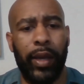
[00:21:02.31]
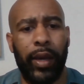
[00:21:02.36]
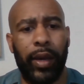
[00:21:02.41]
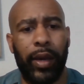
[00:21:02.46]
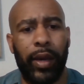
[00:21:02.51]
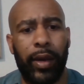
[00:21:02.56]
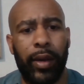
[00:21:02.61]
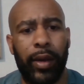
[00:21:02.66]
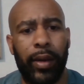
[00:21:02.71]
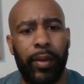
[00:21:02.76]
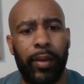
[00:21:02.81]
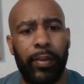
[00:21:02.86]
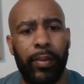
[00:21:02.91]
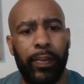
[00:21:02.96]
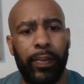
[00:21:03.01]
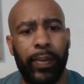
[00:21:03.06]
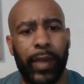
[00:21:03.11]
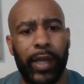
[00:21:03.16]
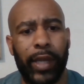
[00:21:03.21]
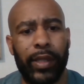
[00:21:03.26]
And
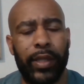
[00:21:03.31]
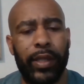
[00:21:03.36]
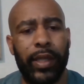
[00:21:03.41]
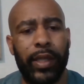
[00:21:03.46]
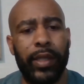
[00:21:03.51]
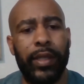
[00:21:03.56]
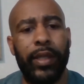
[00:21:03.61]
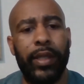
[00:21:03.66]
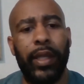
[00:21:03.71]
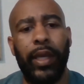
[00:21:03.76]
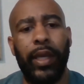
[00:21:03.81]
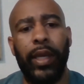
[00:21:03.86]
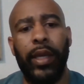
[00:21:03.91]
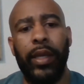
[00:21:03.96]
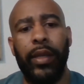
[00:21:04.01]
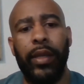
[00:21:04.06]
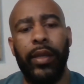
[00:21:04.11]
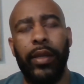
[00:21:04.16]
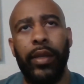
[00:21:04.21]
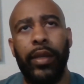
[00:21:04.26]
since
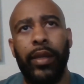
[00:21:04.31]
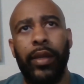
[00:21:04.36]
then,